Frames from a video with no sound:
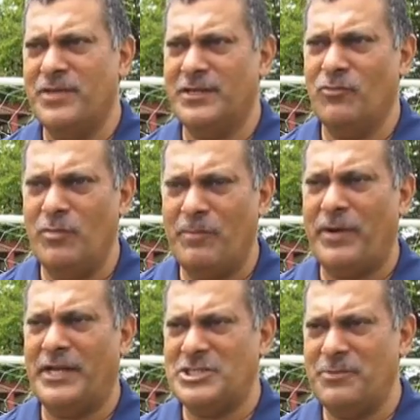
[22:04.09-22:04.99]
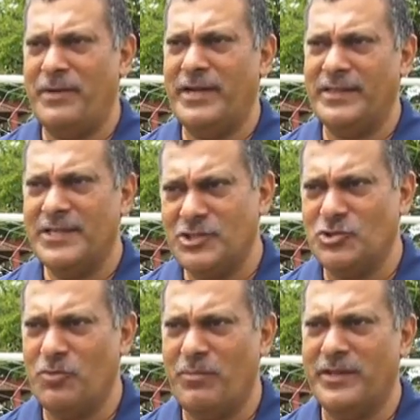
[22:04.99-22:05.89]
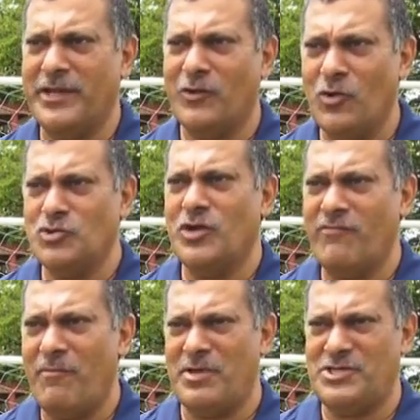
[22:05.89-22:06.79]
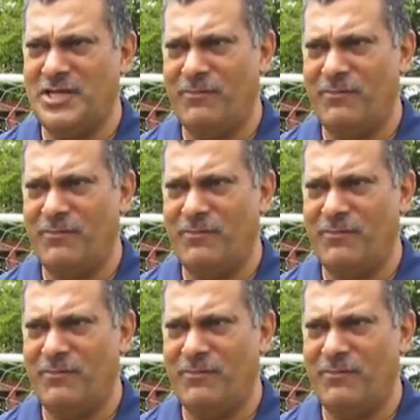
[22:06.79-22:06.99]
that will be participating in the Easter tournament, they can also have a match